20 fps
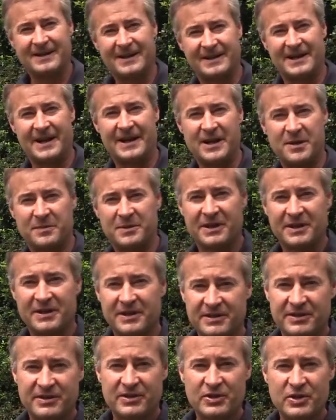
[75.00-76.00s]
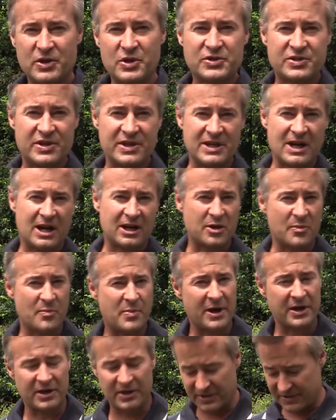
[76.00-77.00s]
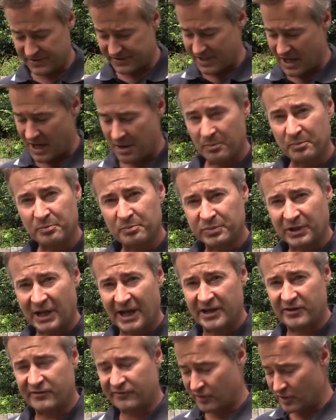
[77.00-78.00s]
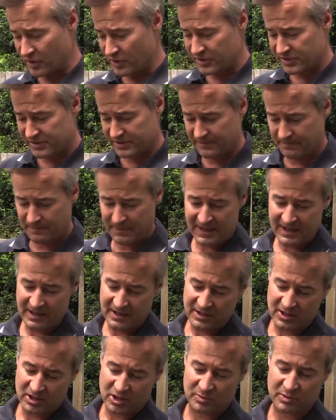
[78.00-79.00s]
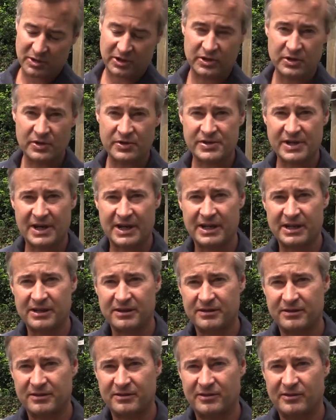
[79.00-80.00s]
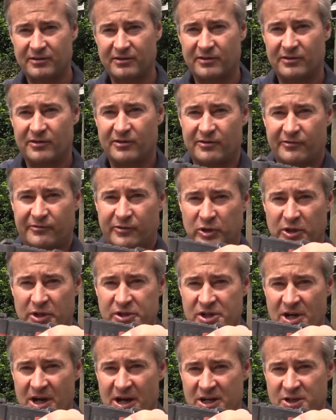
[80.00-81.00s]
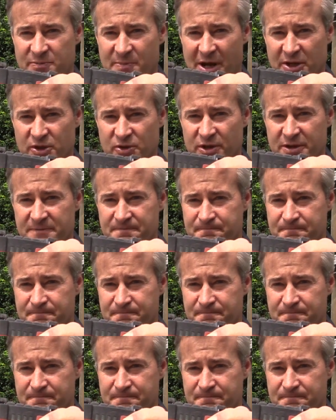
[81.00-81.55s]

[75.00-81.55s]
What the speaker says: Okay, now I'm going to use the competitor's blade first. I'm going to use a fully charged battery,